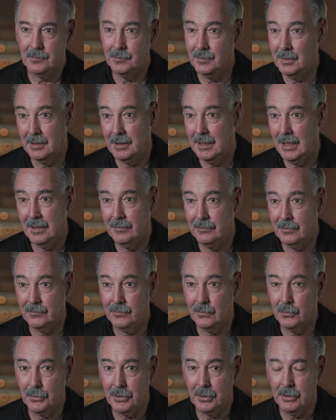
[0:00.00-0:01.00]
over
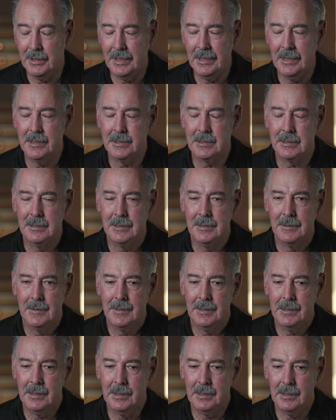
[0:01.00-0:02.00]
40 years.
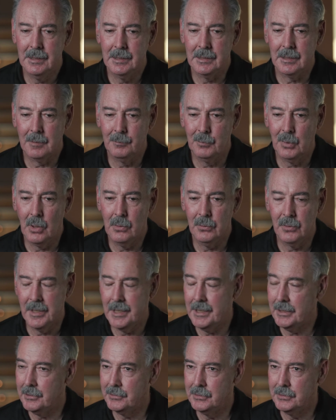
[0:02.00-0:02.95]
Combined with that,